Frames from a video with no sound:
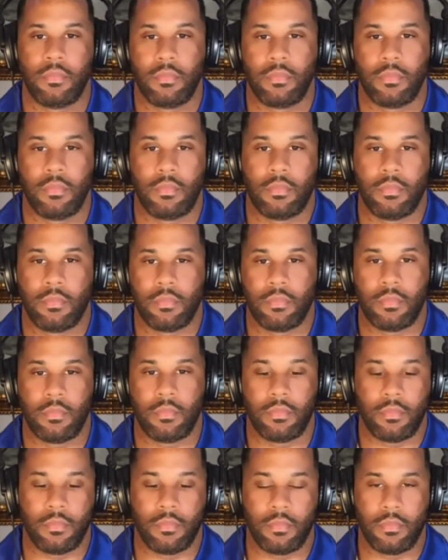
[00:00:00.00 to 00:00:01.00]

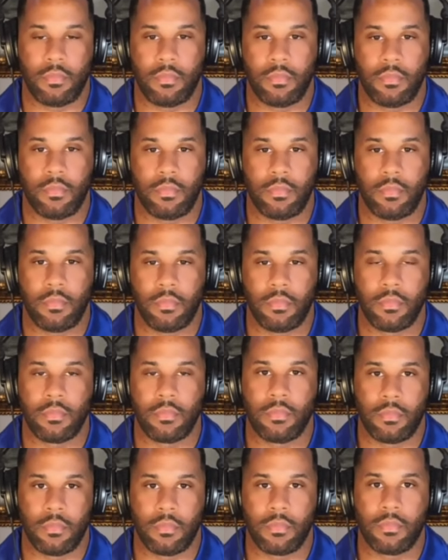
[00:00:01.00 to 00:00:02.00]

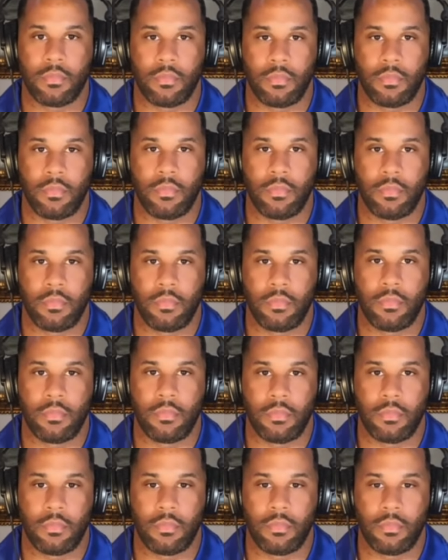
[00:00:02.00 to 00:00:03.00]

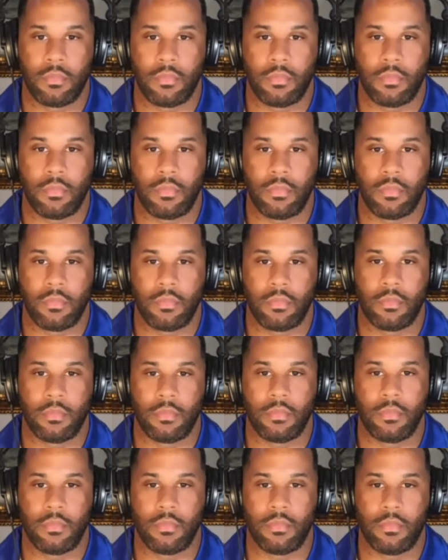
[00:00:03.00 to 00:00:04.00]

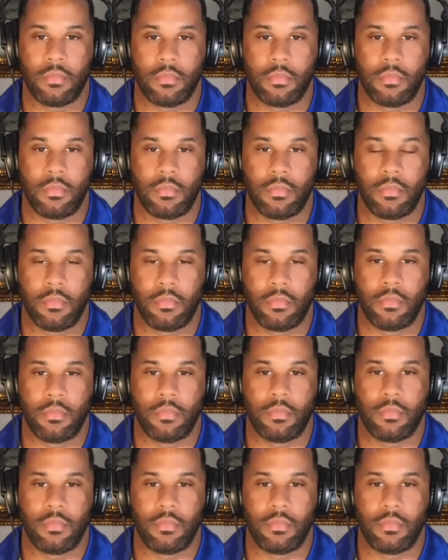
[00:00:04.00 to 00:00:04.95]
The person shown says nothing.